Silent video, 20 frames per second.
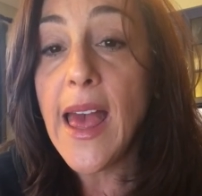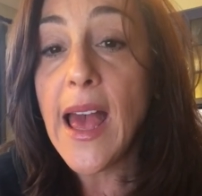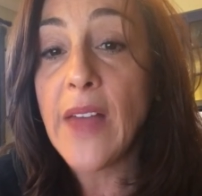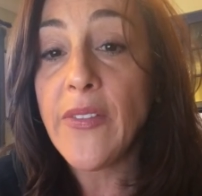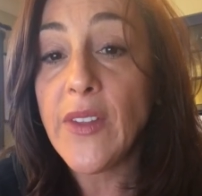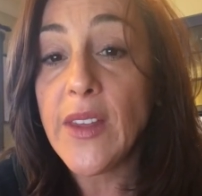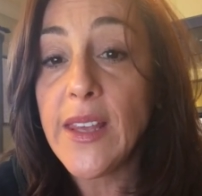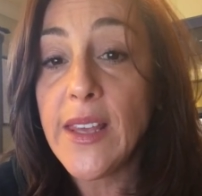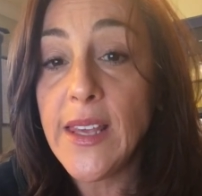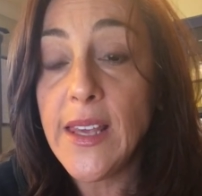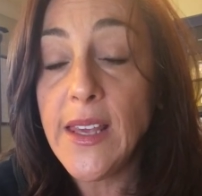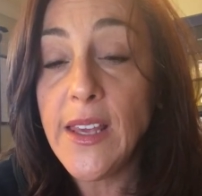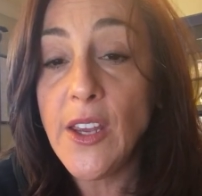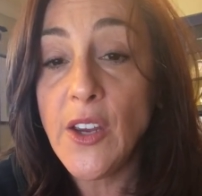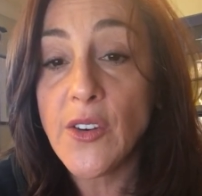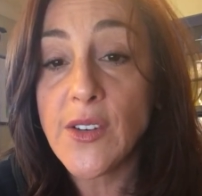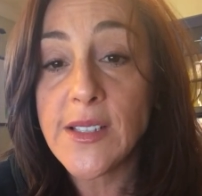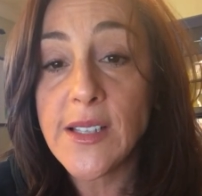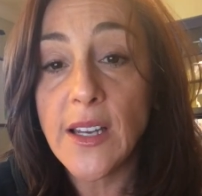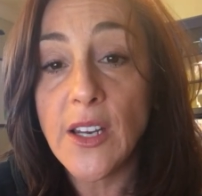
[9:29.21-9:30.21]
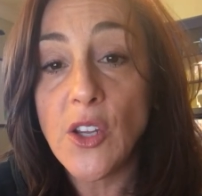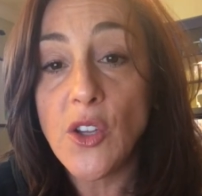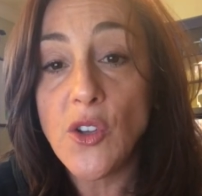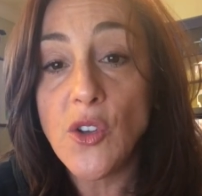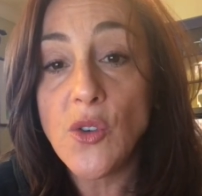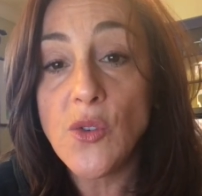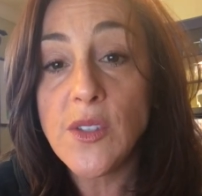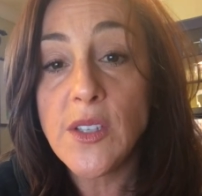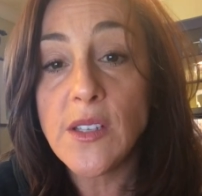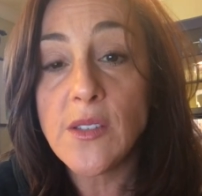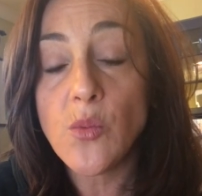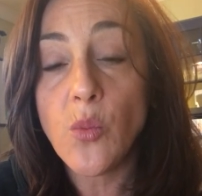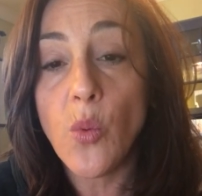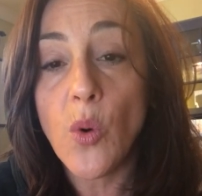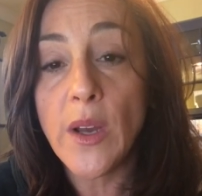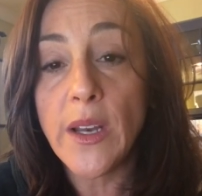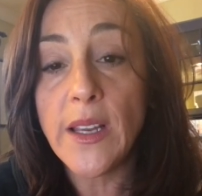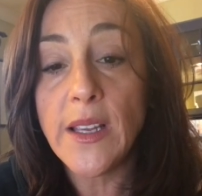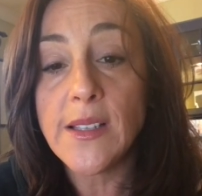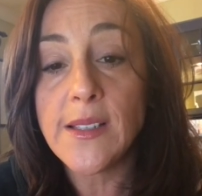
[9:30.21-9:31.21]
And the key here is that it uses
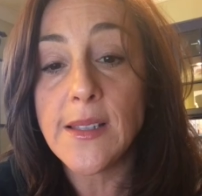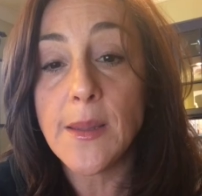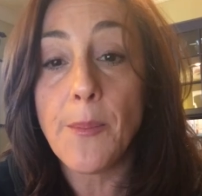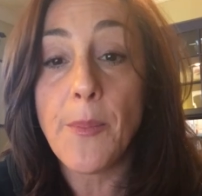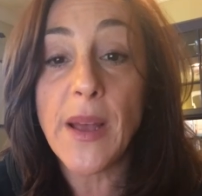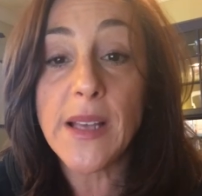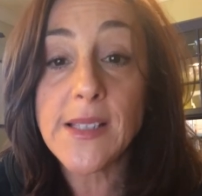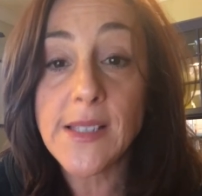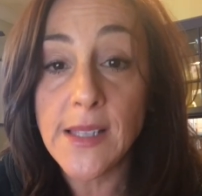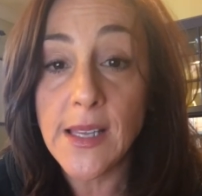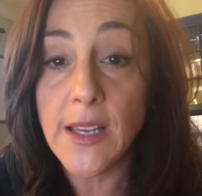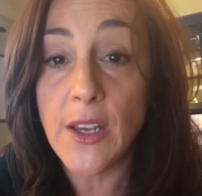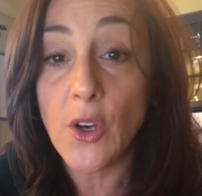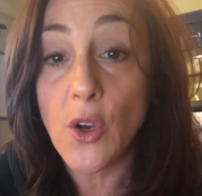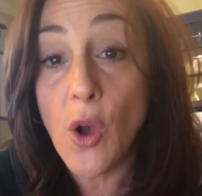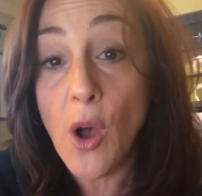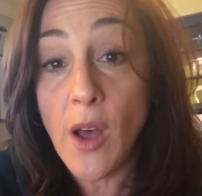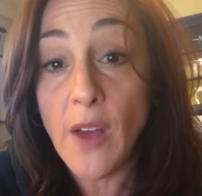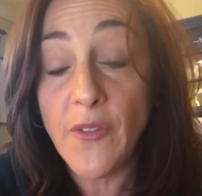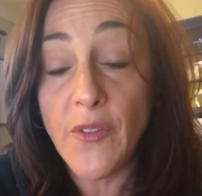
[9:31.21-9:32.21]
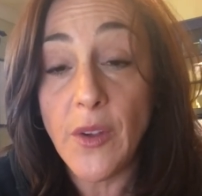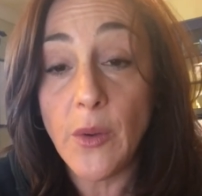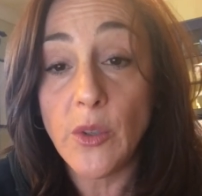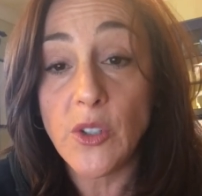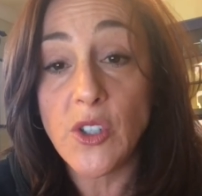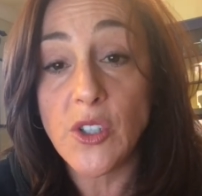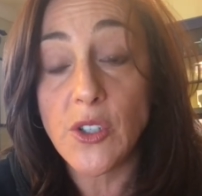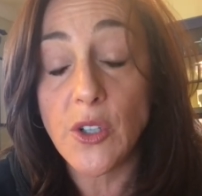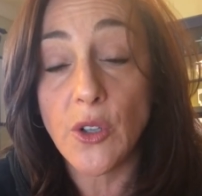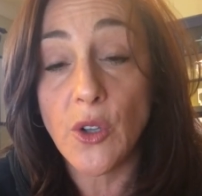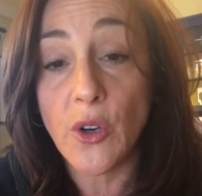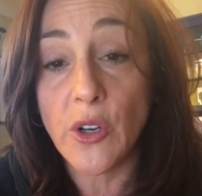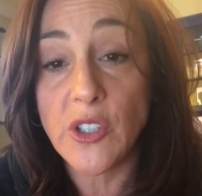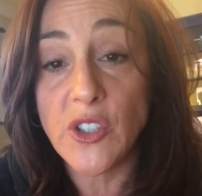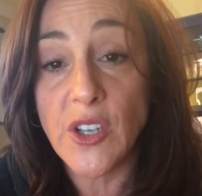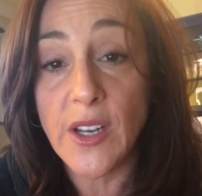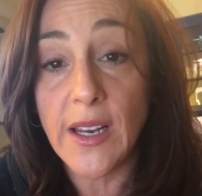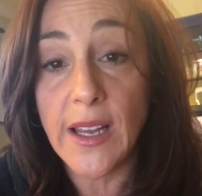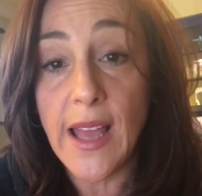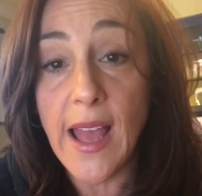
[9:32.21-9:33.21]
what is the best thing in coffee, which is
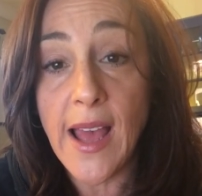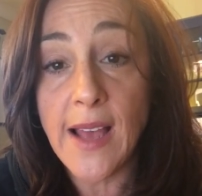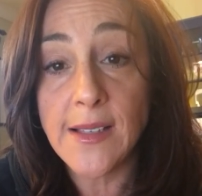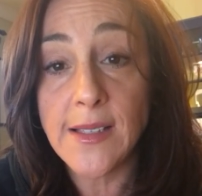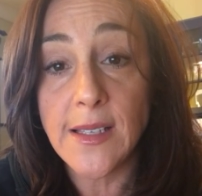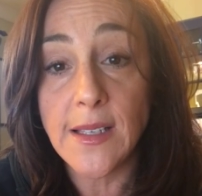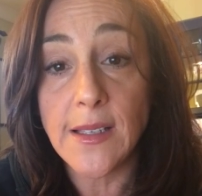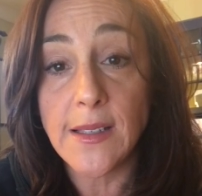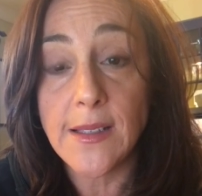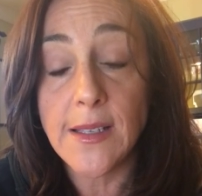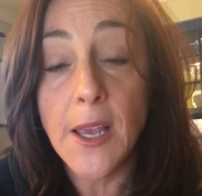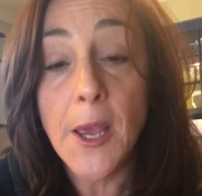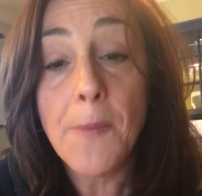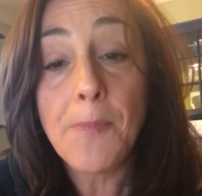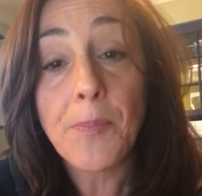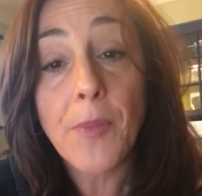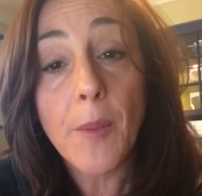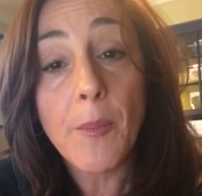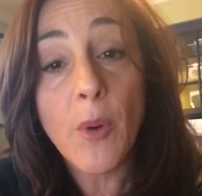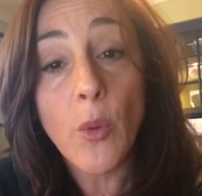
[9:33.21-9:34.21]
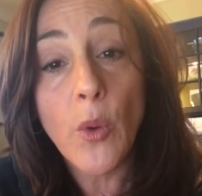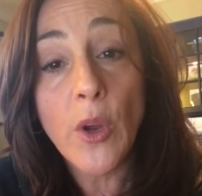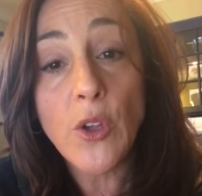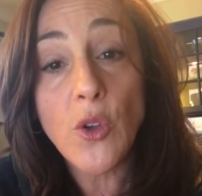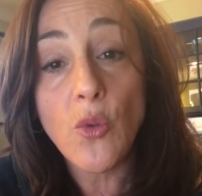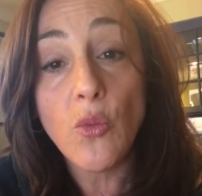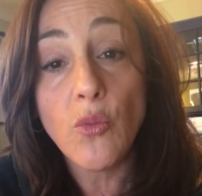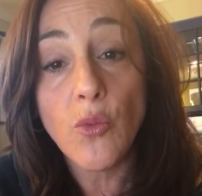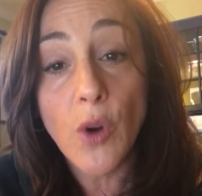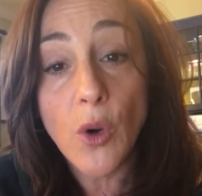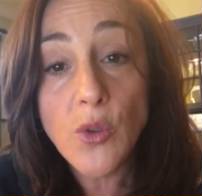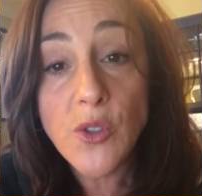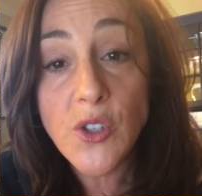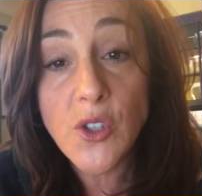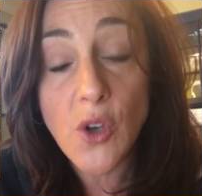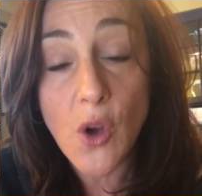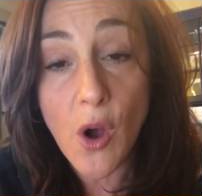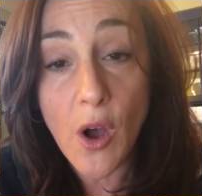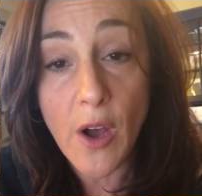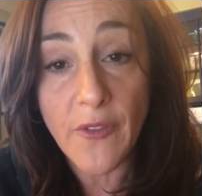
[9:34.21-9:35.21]
chlorogenic acids but when you
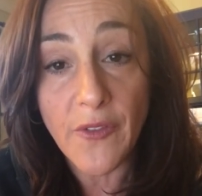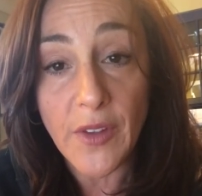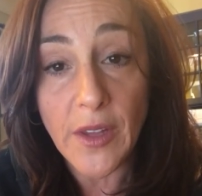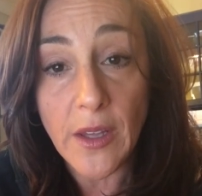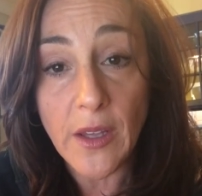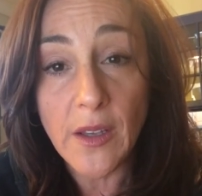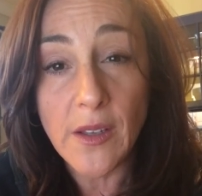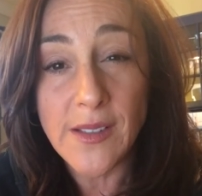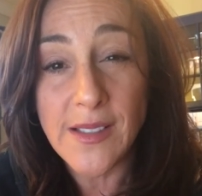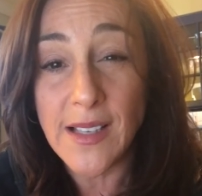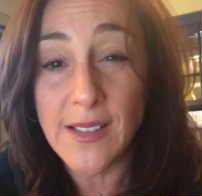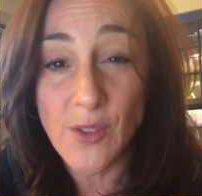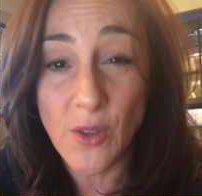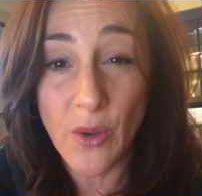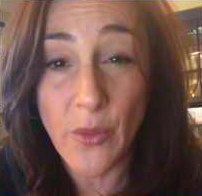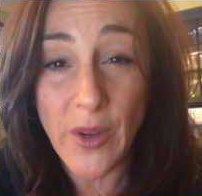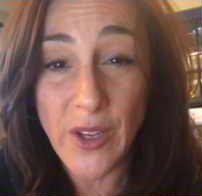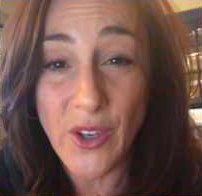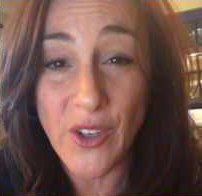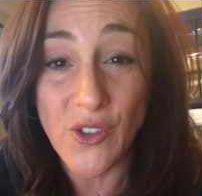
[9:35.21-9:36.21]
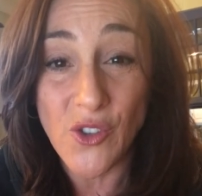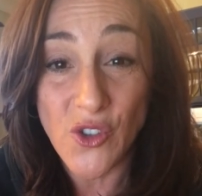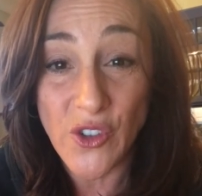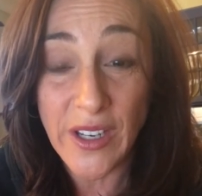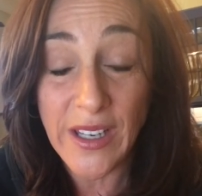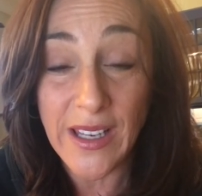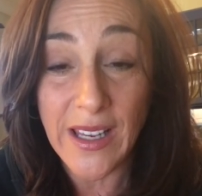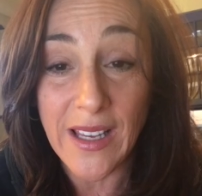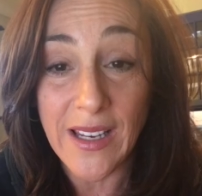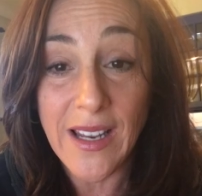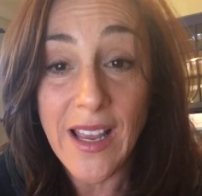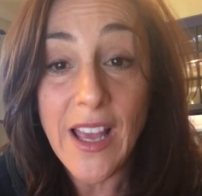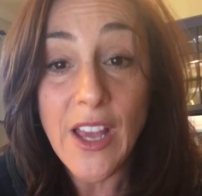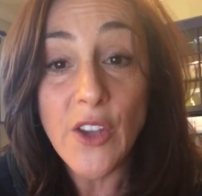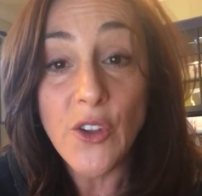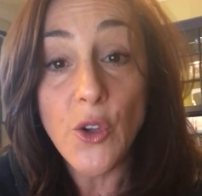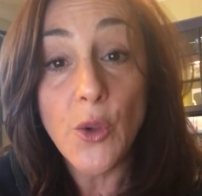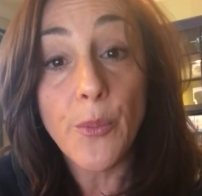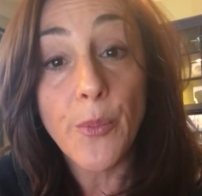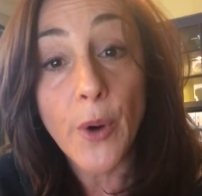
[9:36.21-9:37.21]
roast coffee, because that's the only way you can drink it,
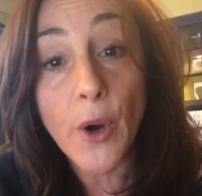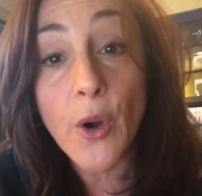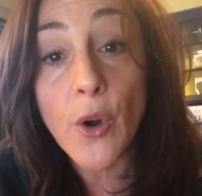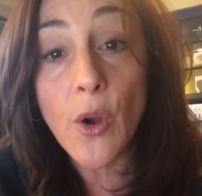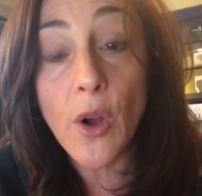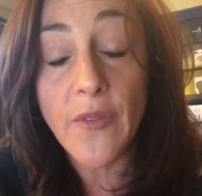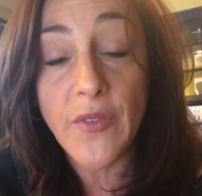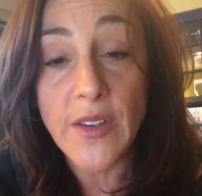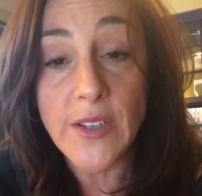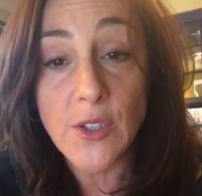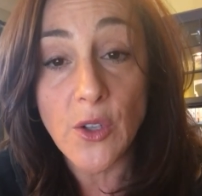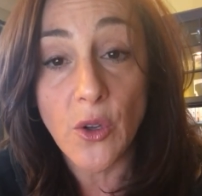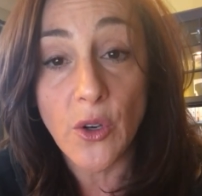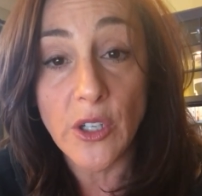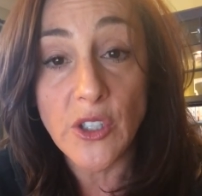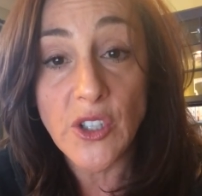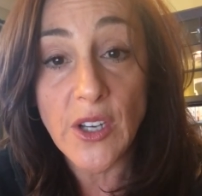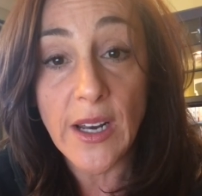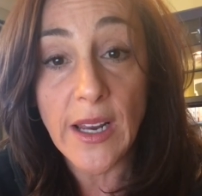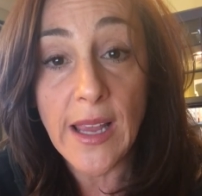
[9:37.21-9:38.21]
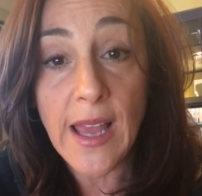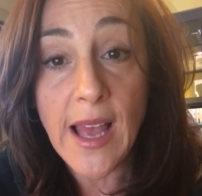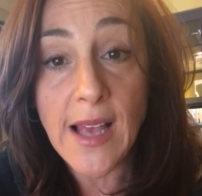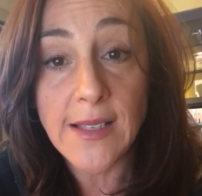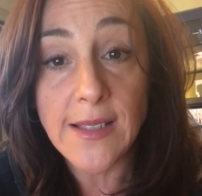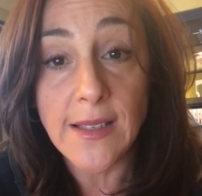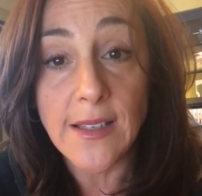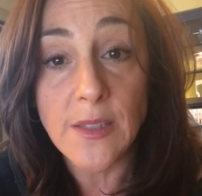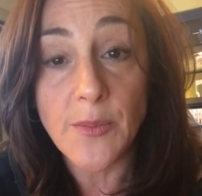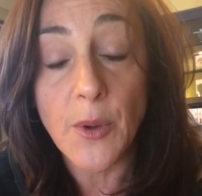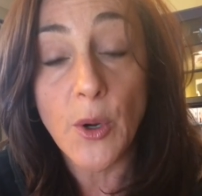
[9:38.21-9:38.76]
you burn off these chlorogenic acids.